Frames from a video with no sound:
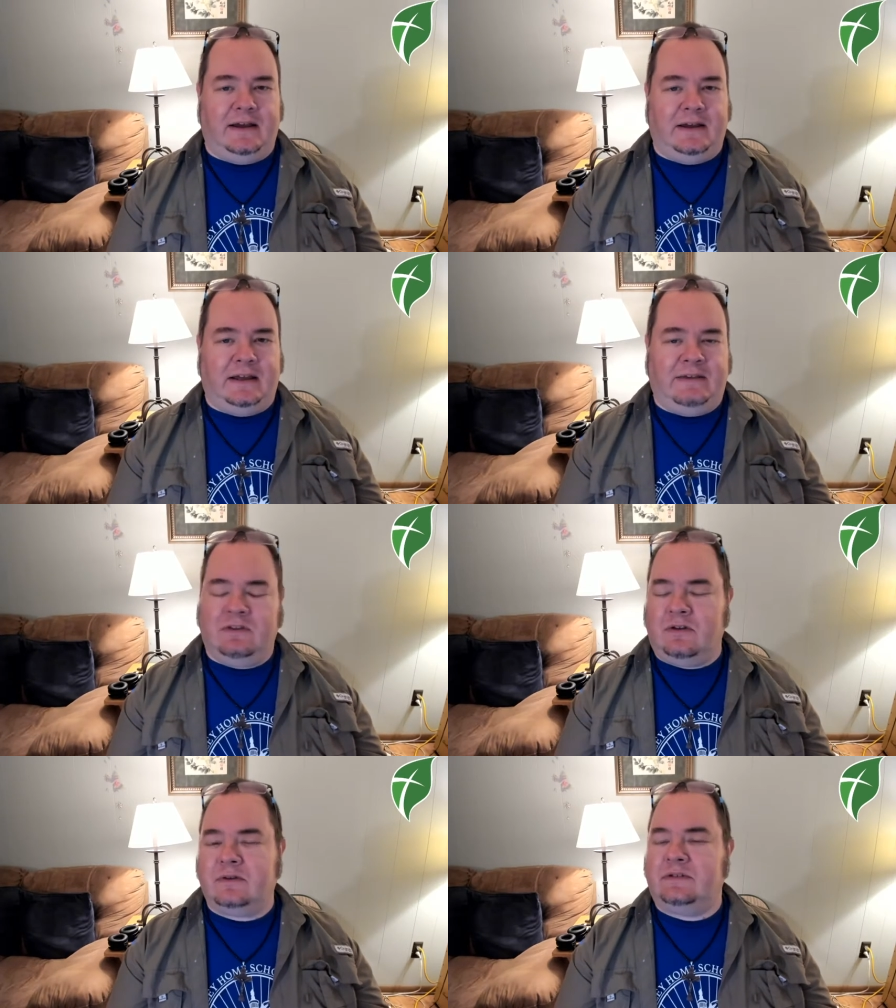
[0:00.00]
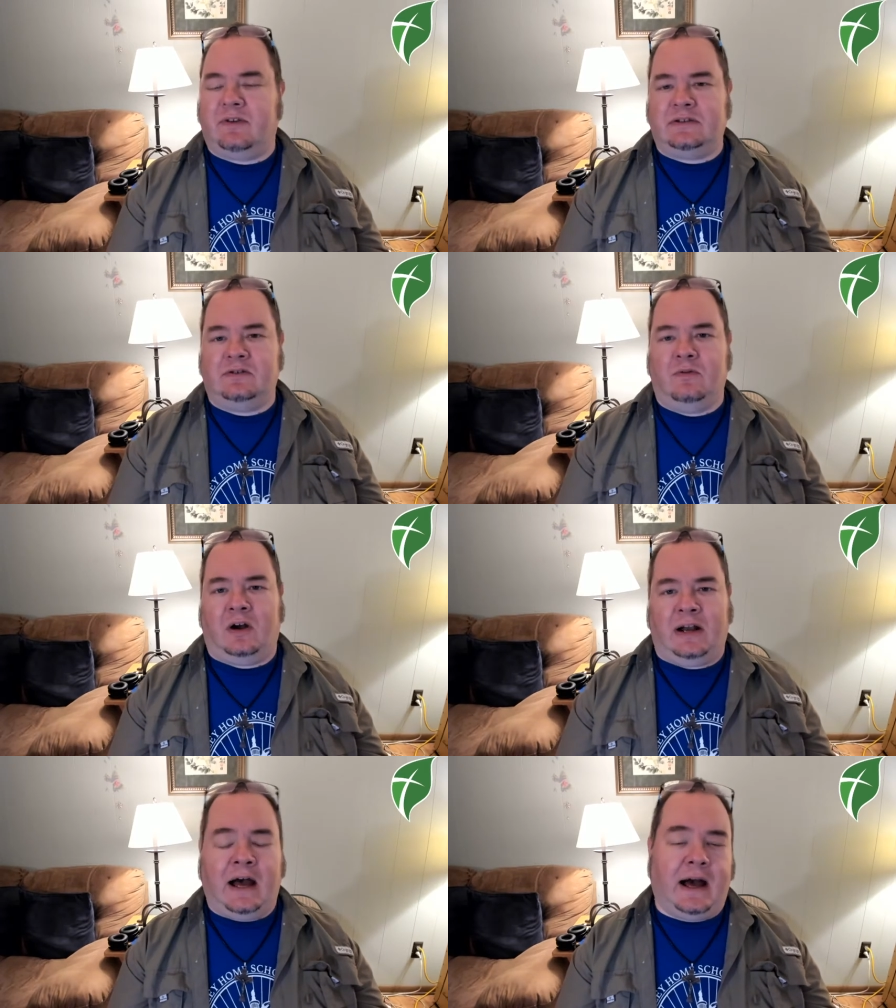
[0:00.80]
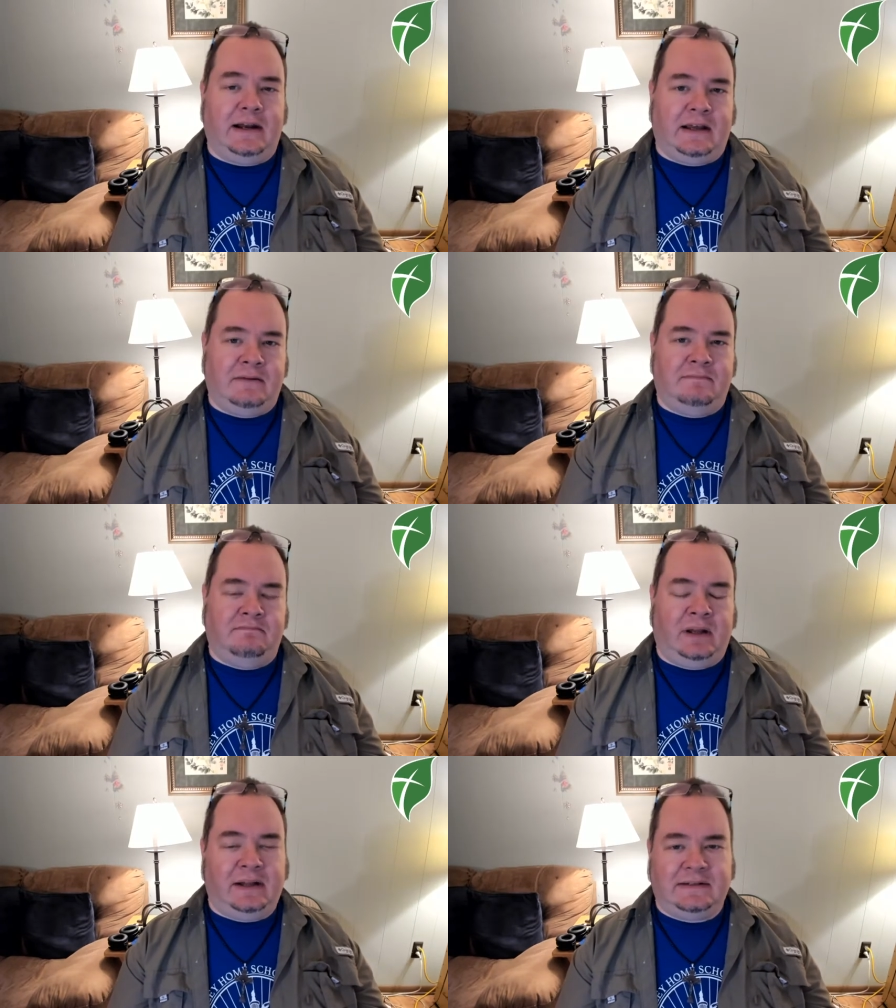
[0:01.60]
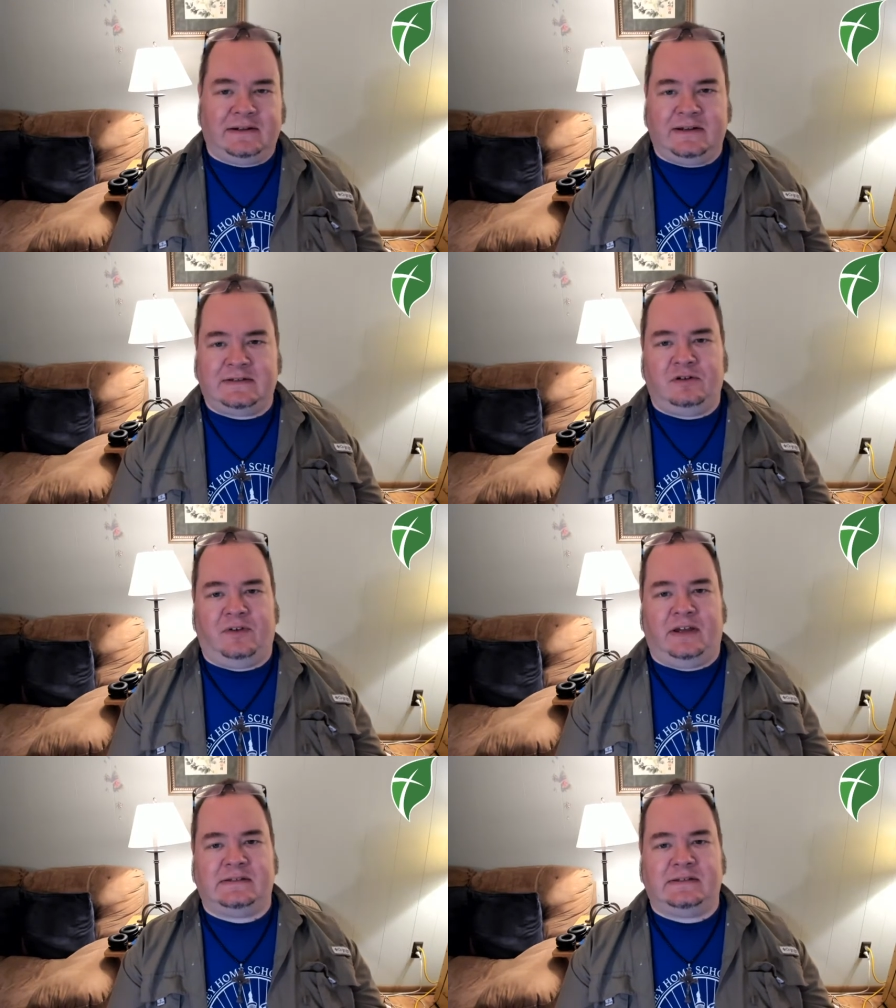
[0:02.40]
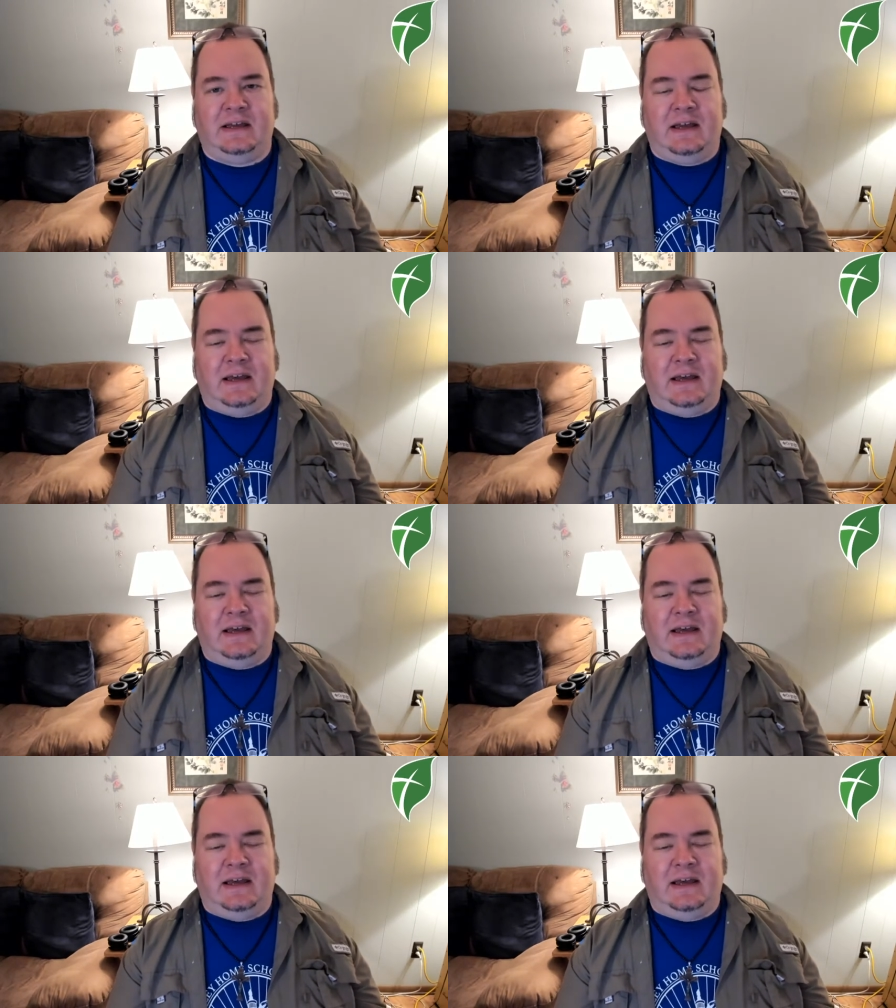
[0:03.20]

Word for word: even those of us who are not in military service